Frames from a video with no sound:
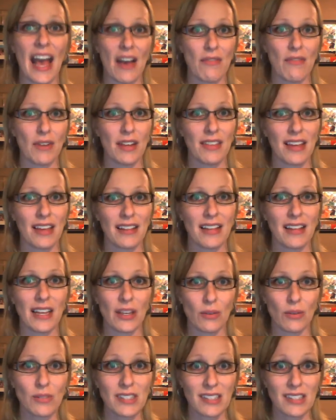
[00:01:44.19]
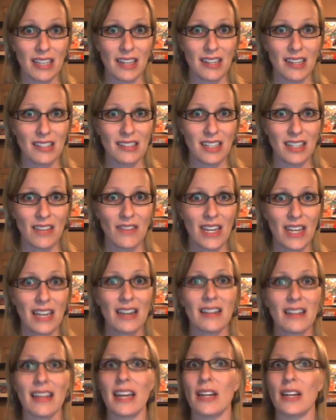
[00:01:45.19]
everything that you see this
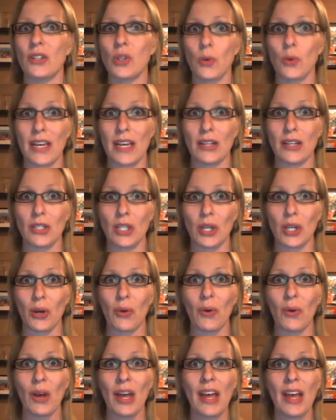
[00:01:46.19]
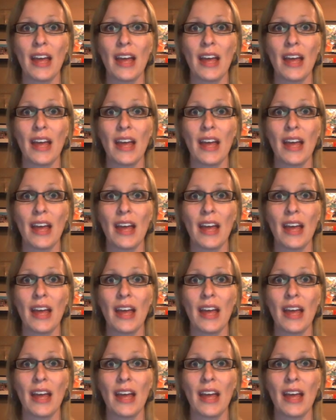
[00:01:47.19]
evening that intrigued you.